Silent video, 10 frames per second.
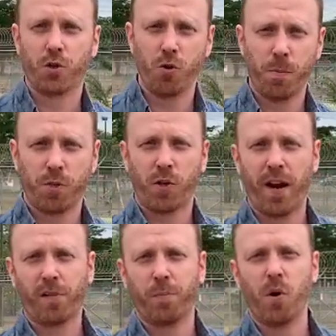troop
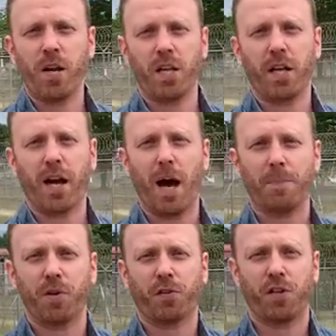transport
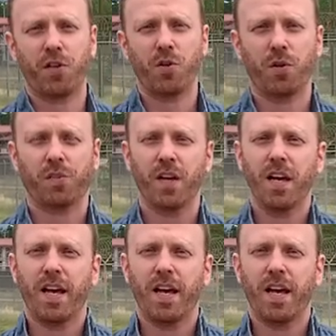helicopters to use